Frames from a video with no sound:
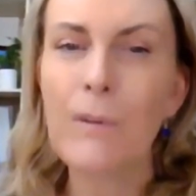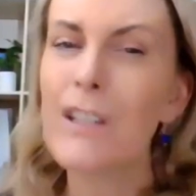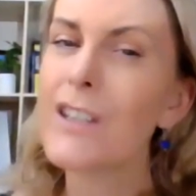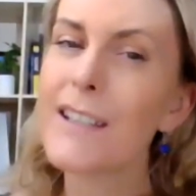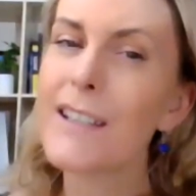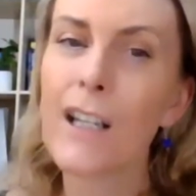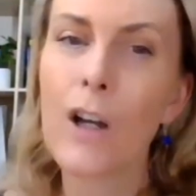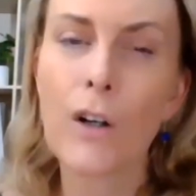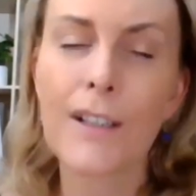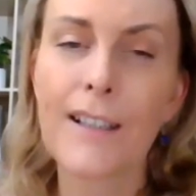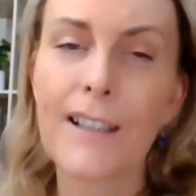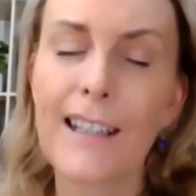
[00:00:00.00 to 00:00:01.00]
which doesn't
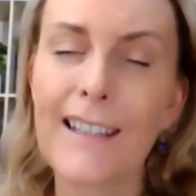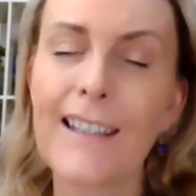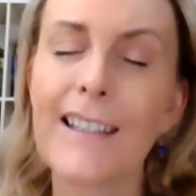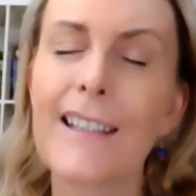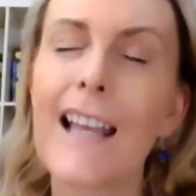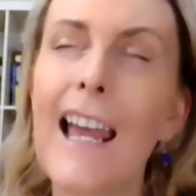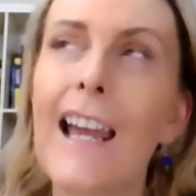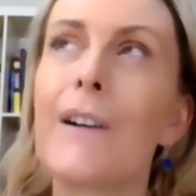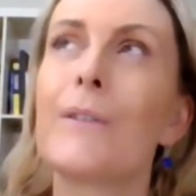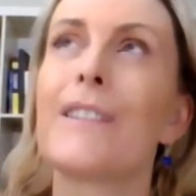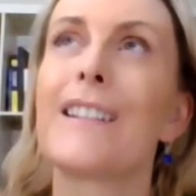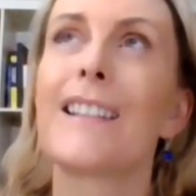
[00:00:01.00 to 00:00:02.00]
cost, it
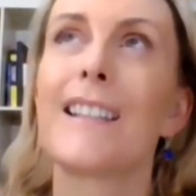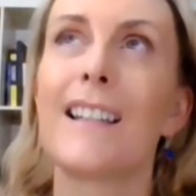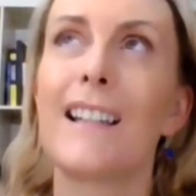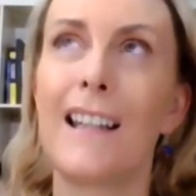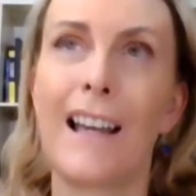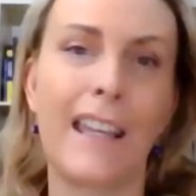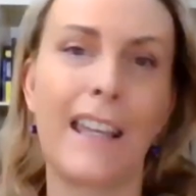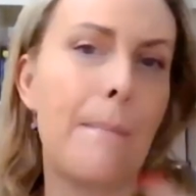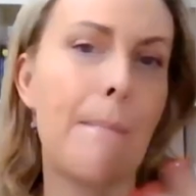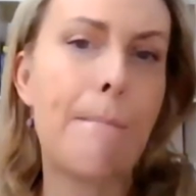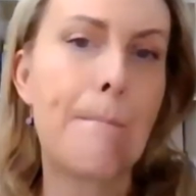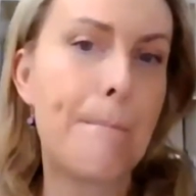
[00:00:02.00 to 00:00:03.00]
sounds like
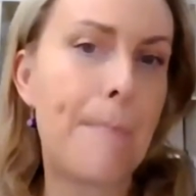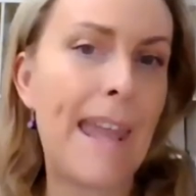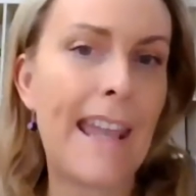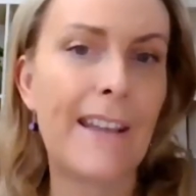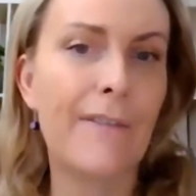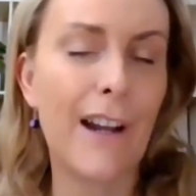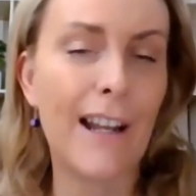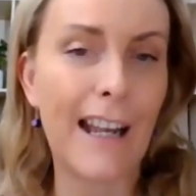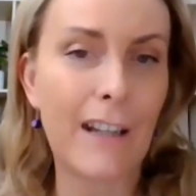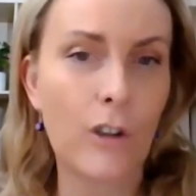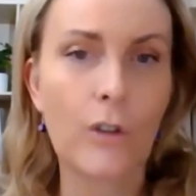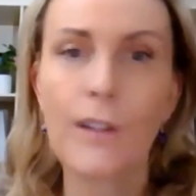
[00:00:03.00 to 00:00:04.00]
a big
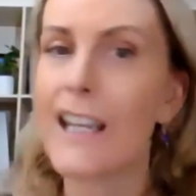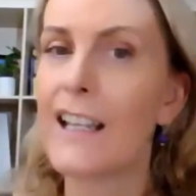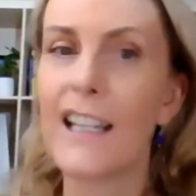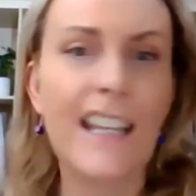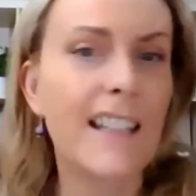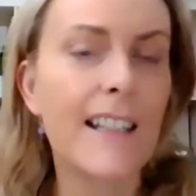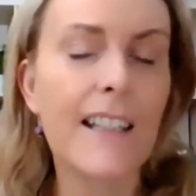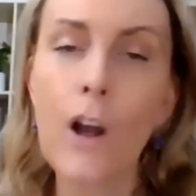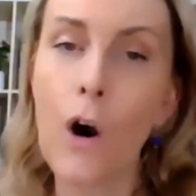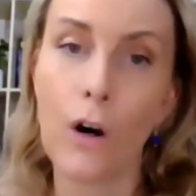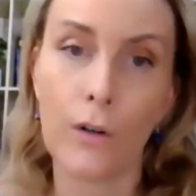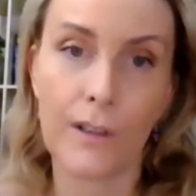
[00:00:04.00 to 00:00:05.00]
financial deal. It's
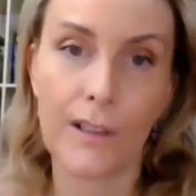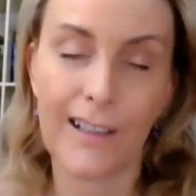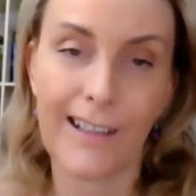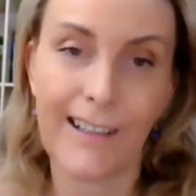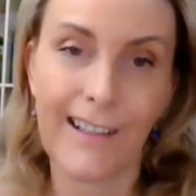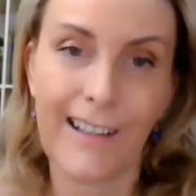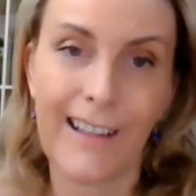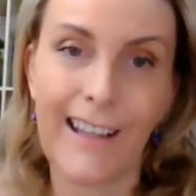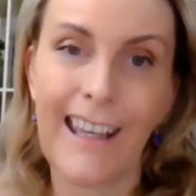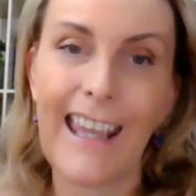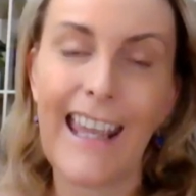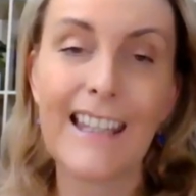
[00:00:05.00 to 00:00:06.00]
not.
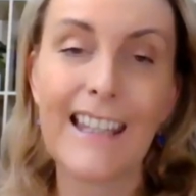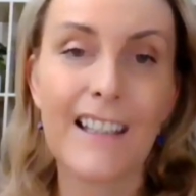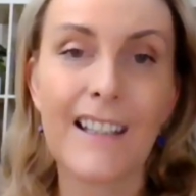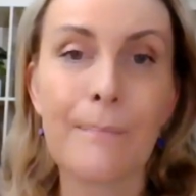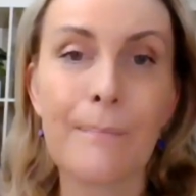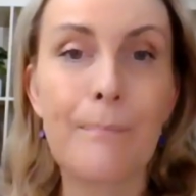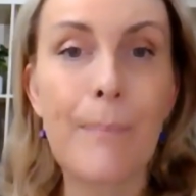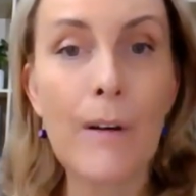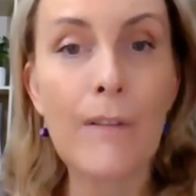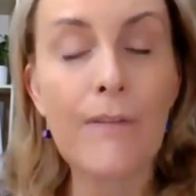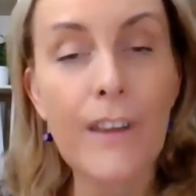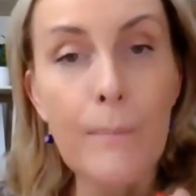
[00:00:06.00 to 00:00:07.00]
It's,
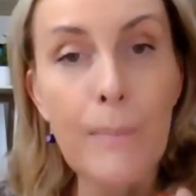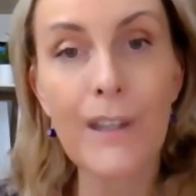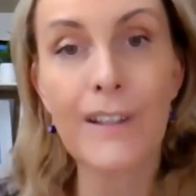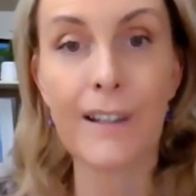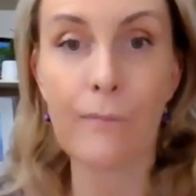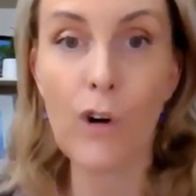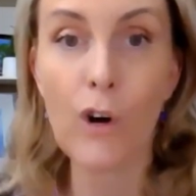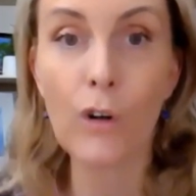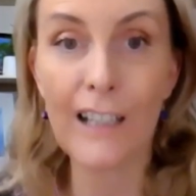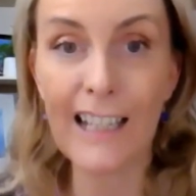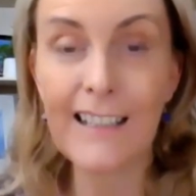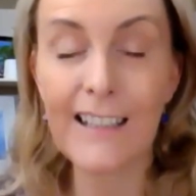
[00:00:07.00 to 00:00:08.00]
but for the person in
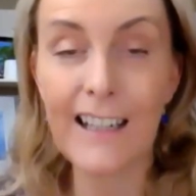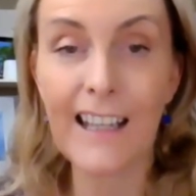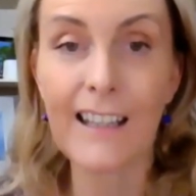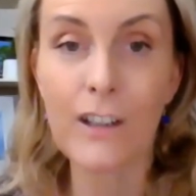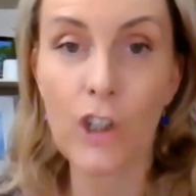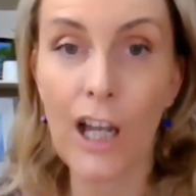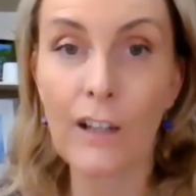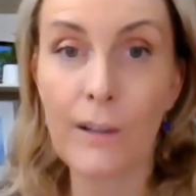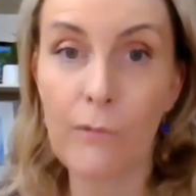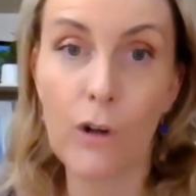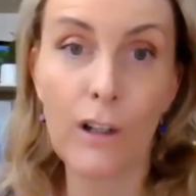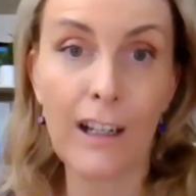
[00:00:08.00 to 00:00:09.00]
rural India, the child
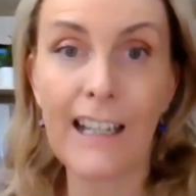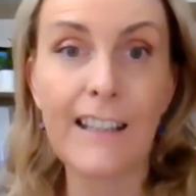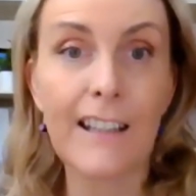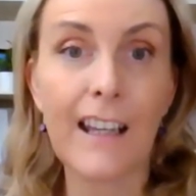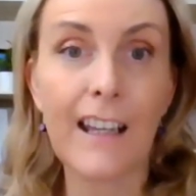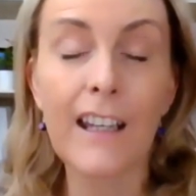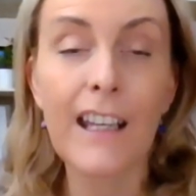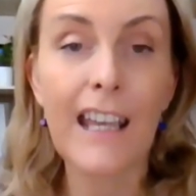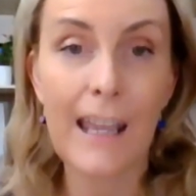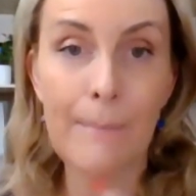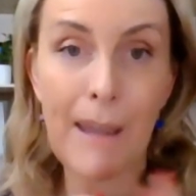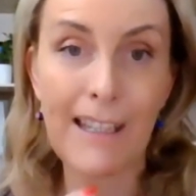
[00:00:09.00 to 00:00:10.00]
in rural India,
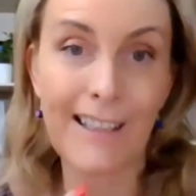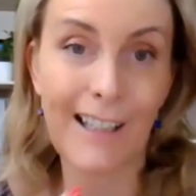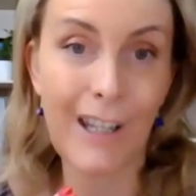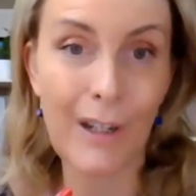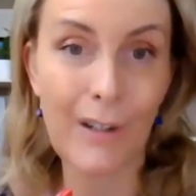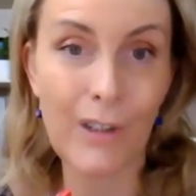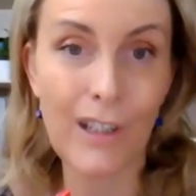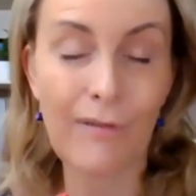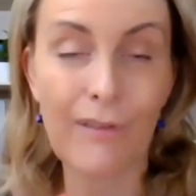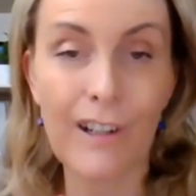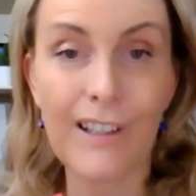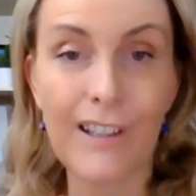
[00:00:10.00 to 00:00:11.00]
it makes a huge
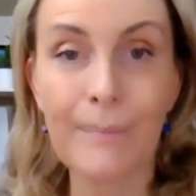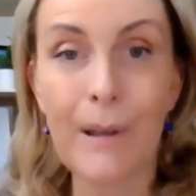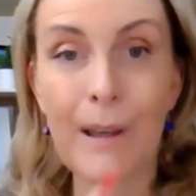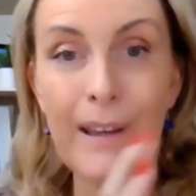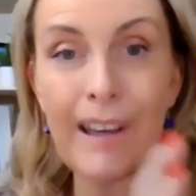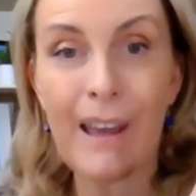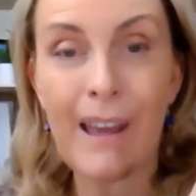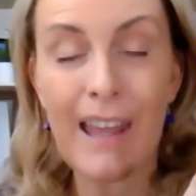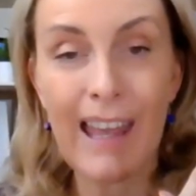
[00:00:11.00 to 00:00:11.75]
difference. But